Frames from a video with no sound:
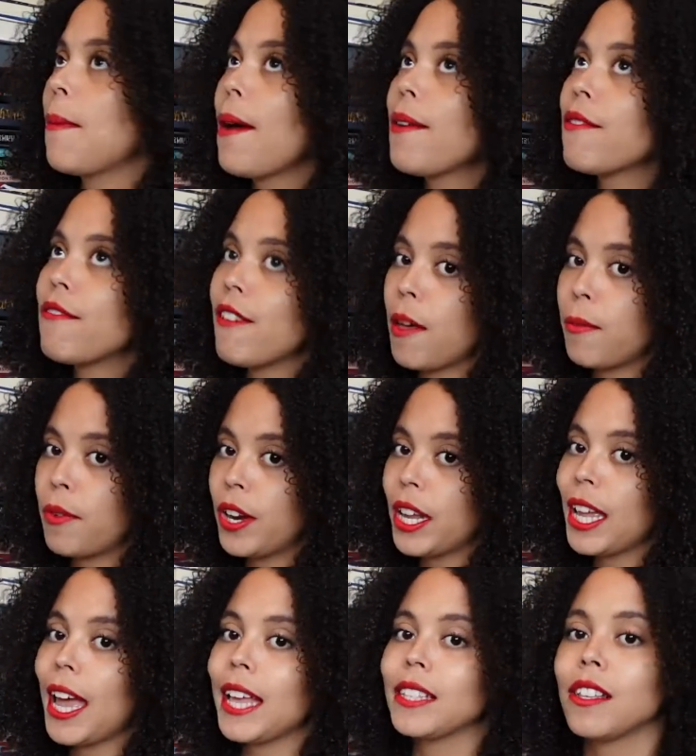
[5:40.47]
out in
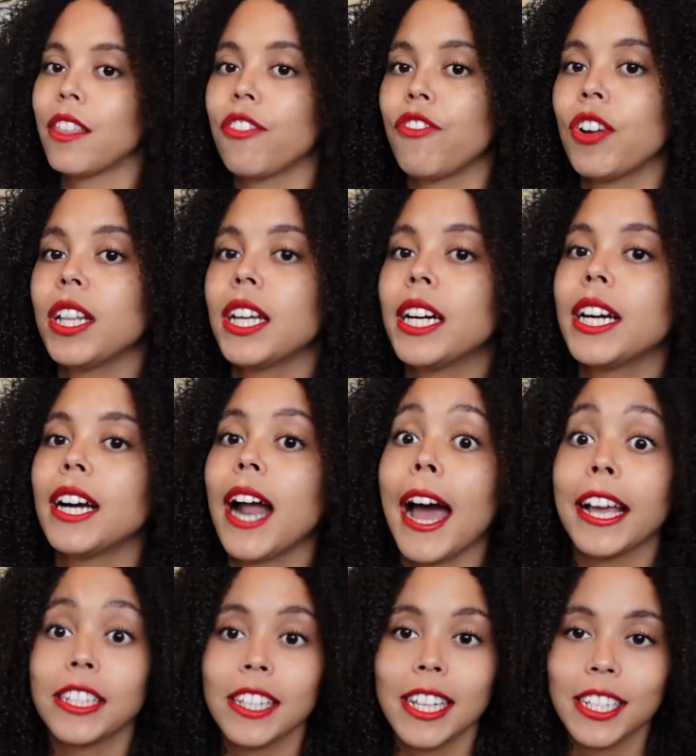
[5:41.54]
February. It's a thriller,
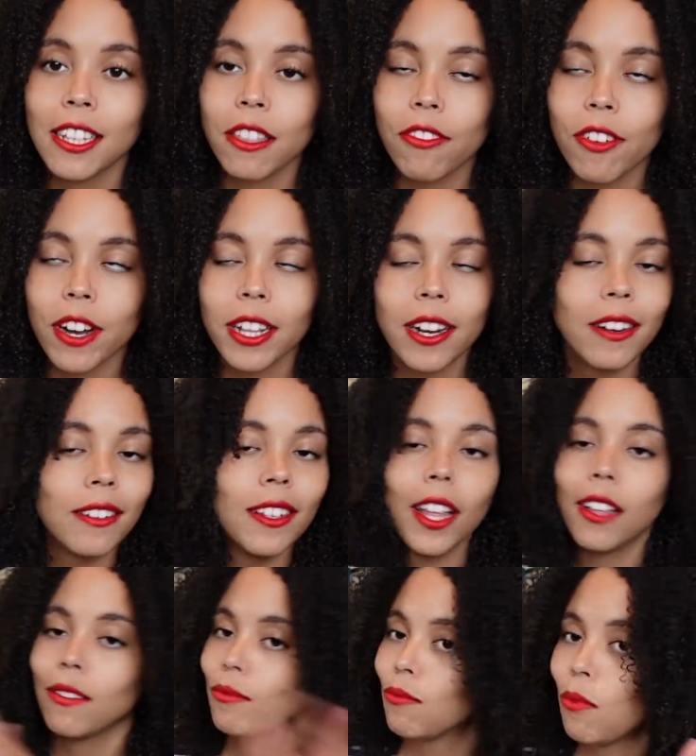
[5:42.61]
isolated thriller.
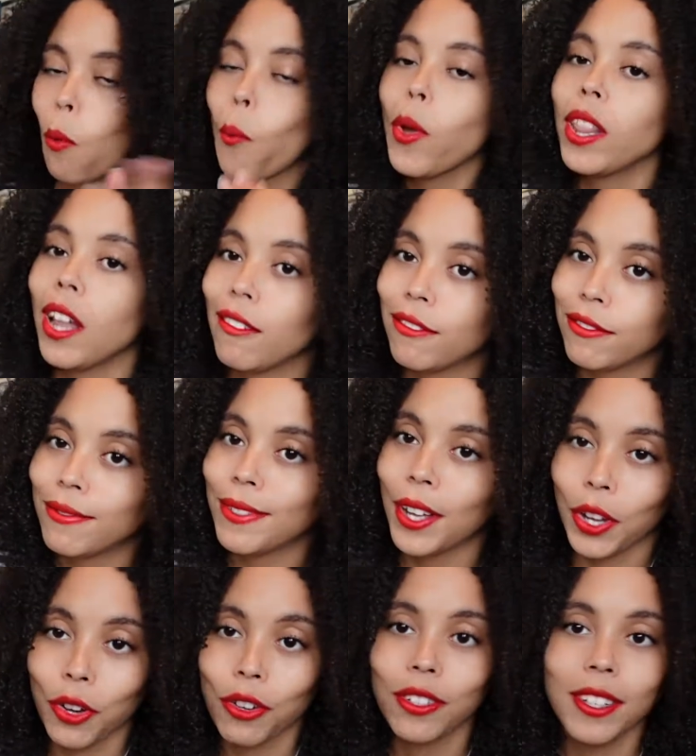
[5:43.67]
We love a
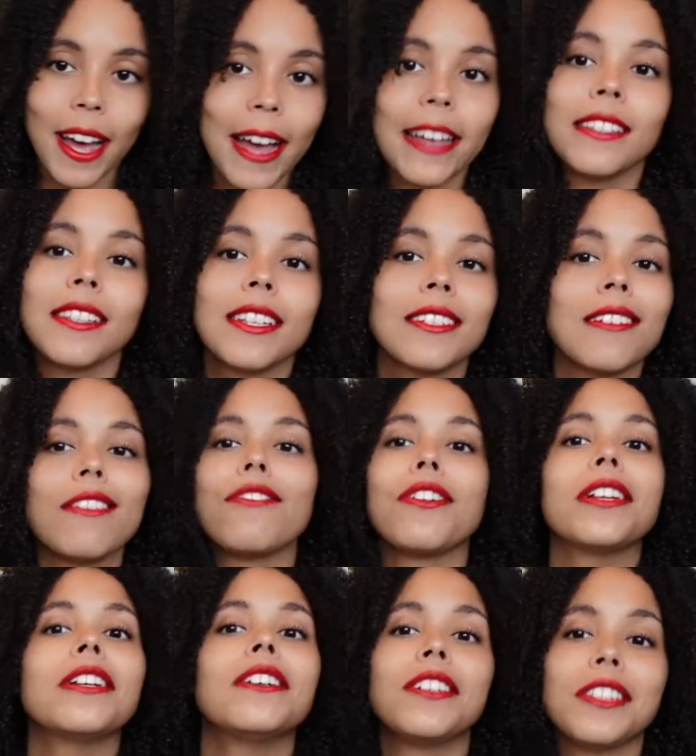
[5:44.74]
good isolated
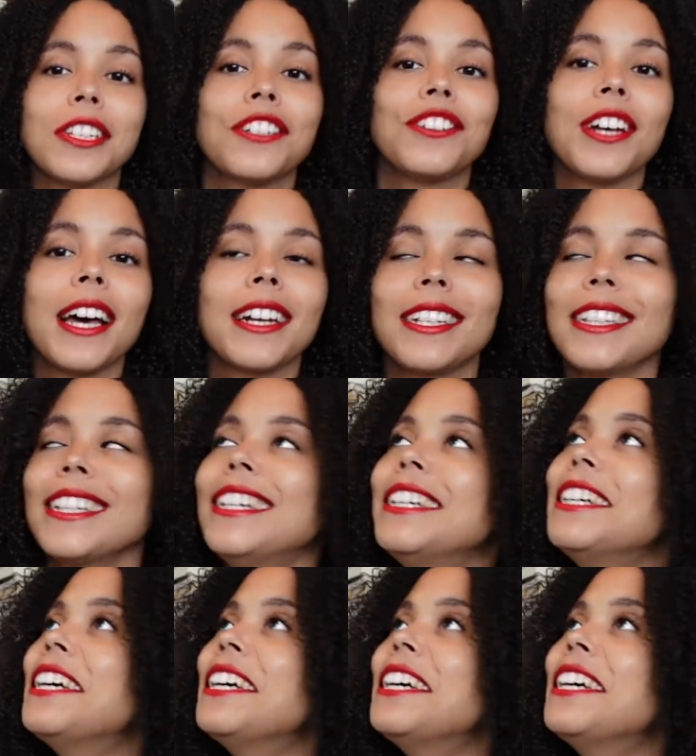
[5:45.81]
thriller on this channel.